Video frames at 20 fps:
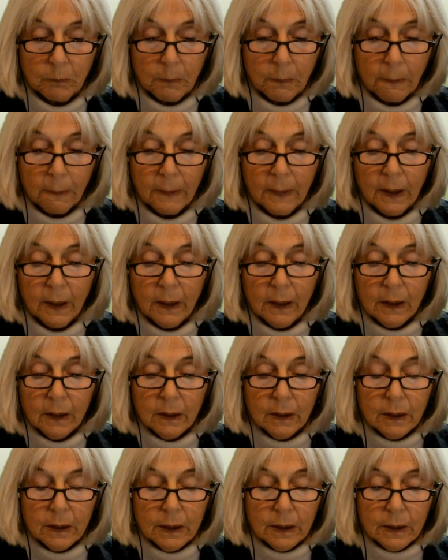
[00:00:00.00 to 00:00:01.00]

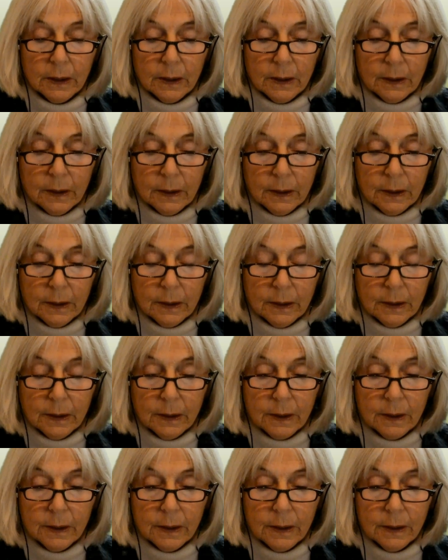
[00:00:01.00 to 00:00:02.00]

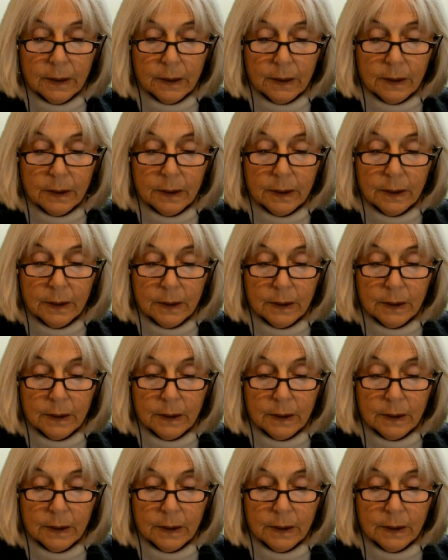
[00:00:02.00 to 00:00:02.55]
(no one is talking)